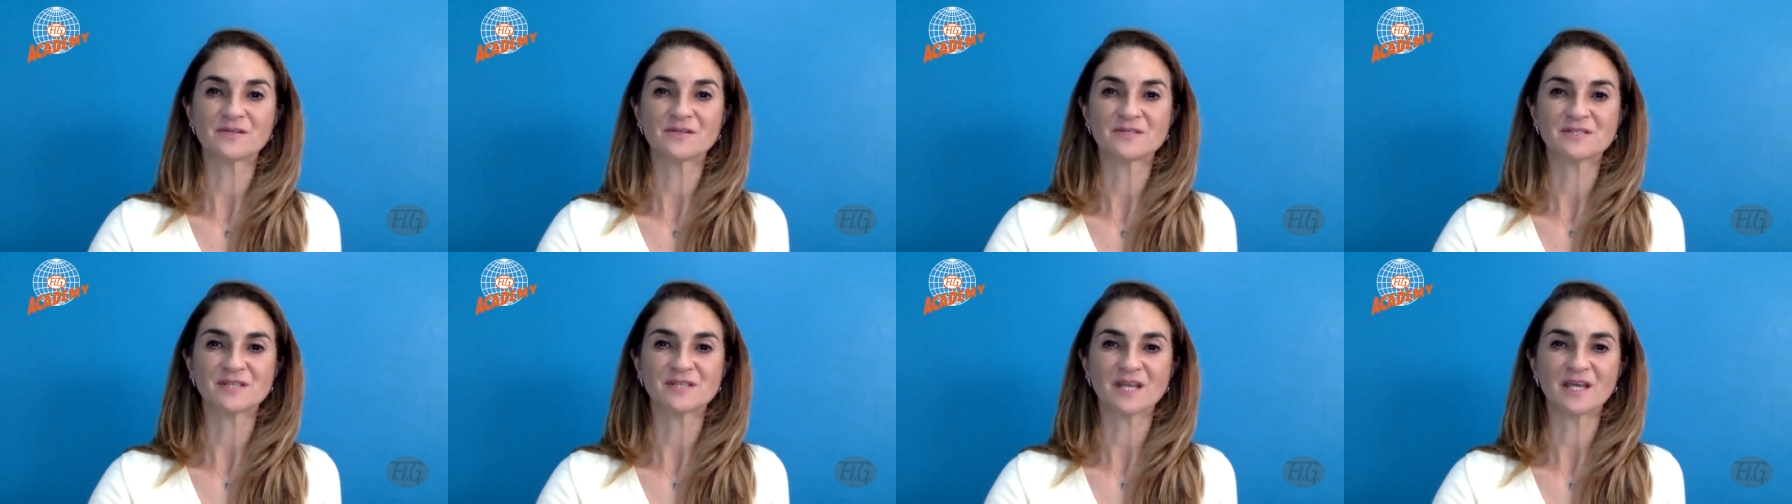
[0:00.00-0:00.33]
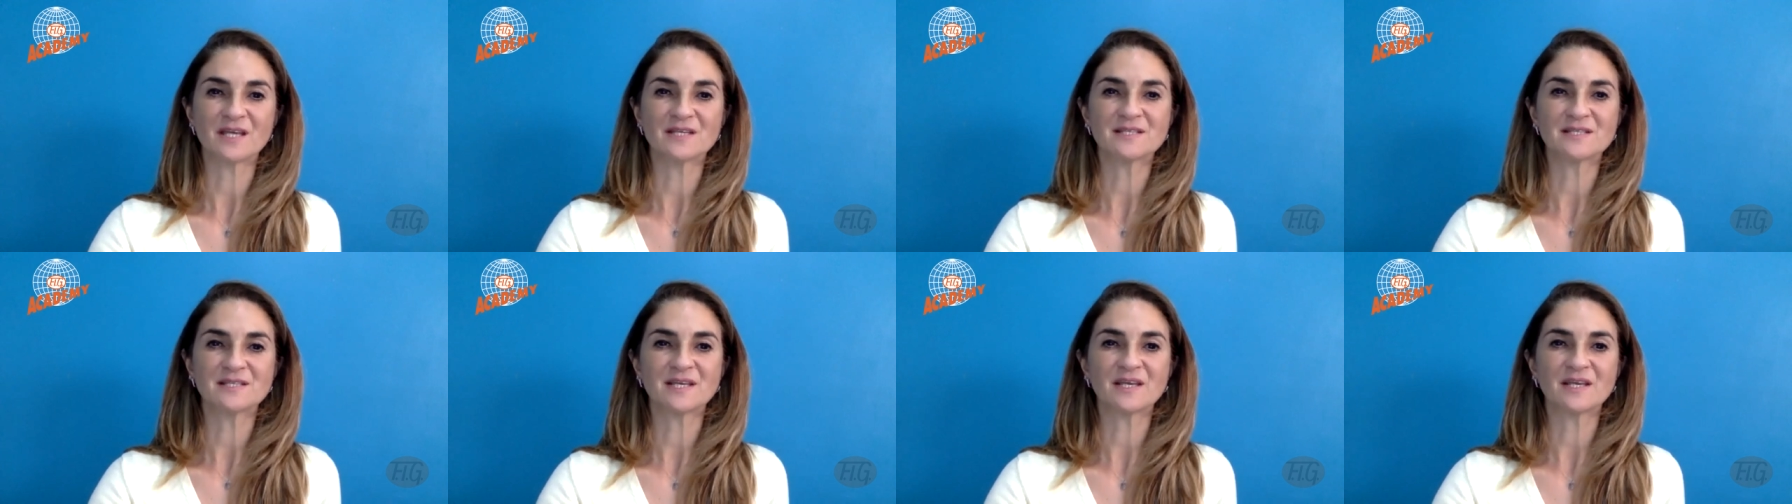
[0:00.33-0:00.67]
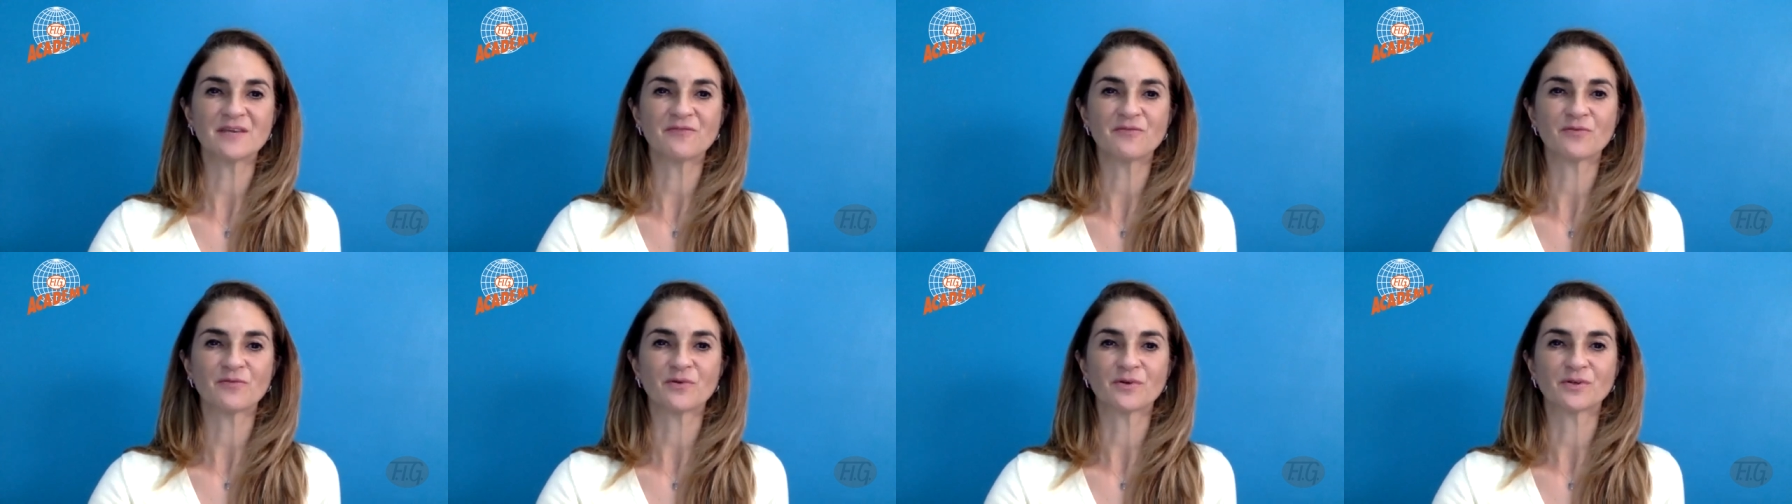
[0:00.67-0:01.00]
you,
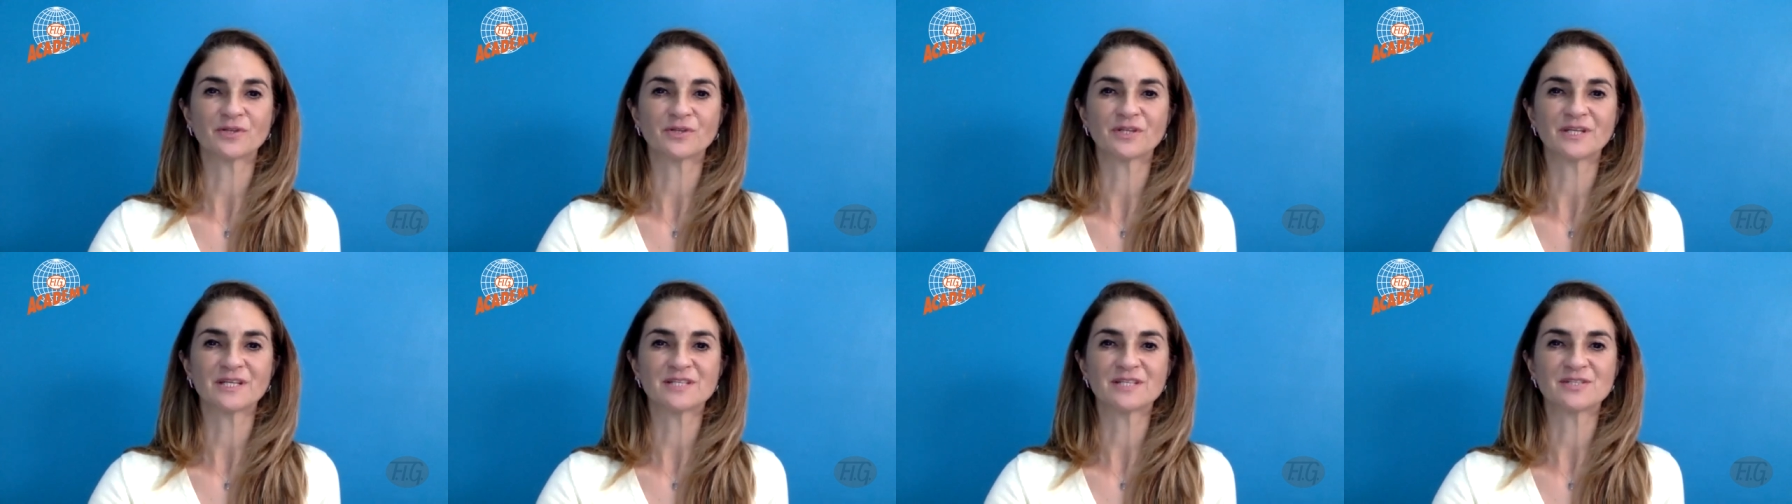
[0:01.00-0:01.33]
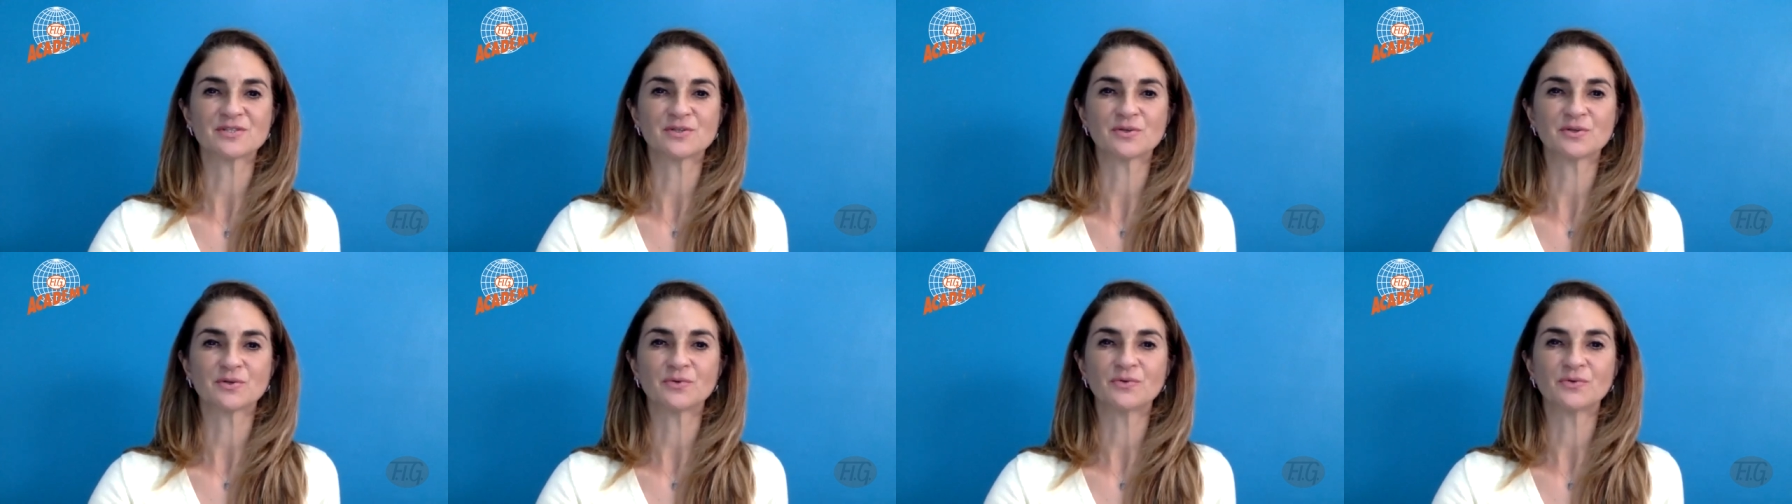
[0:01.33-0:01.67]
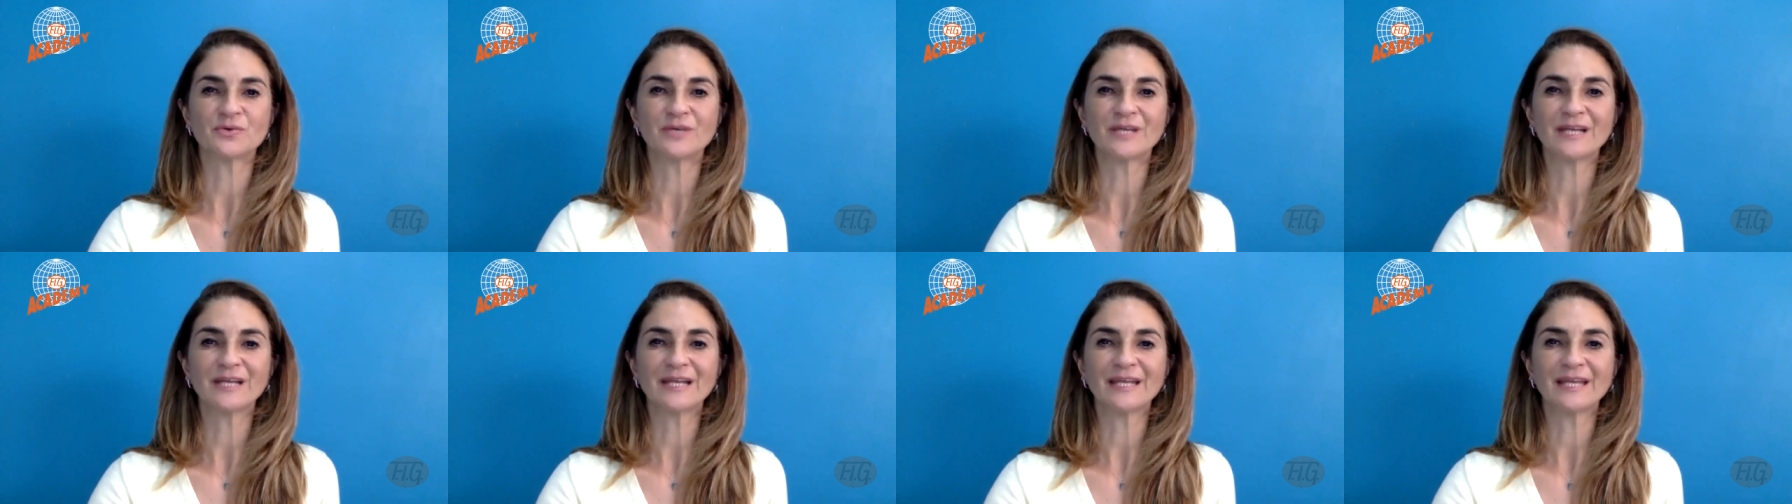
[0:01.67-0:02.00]
Stacy, for this
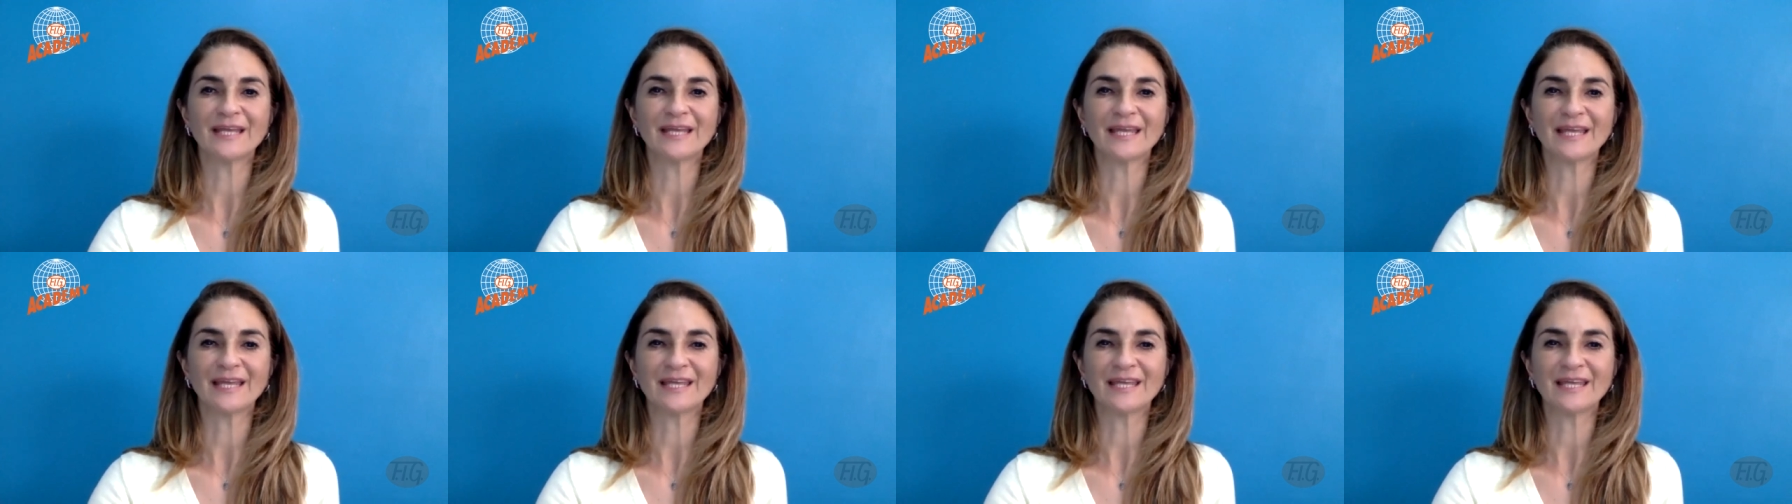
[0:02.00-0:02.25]
really